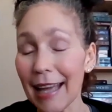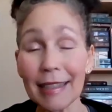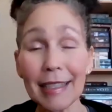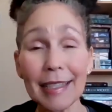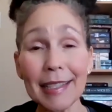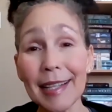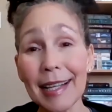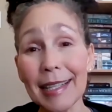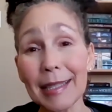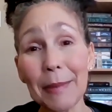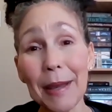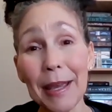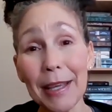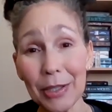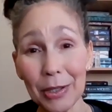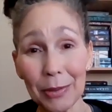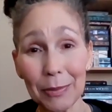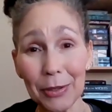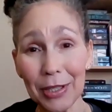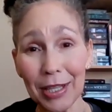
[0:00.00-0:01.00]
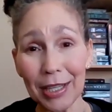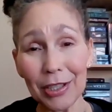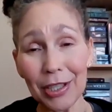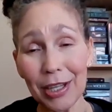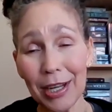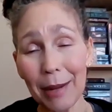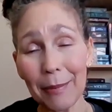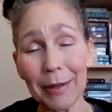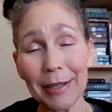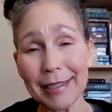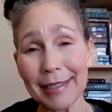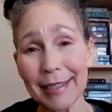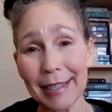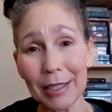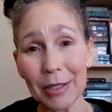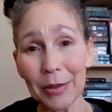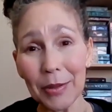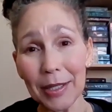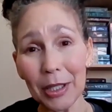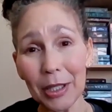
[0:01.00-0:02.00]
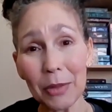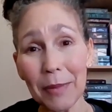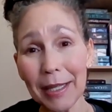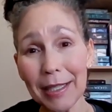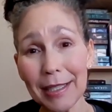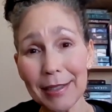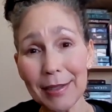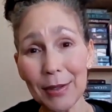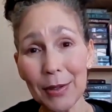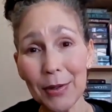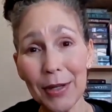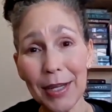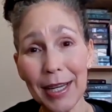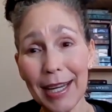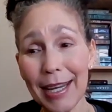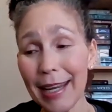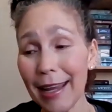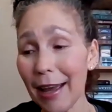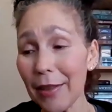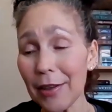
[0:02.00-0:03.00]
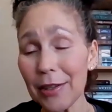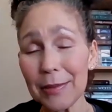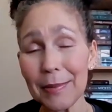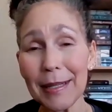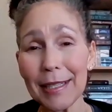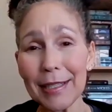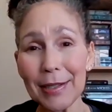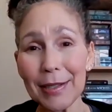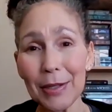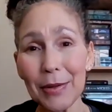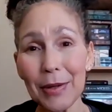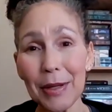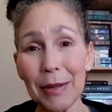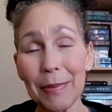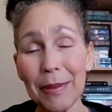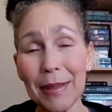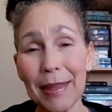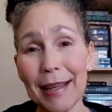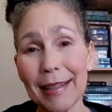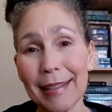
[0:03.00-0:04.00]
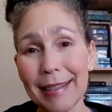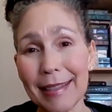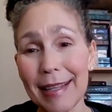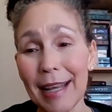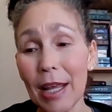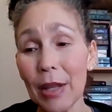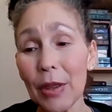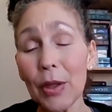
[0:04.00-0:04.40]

at least that's my interpretation i'm going to stick to it you may disagree others may disagree but that's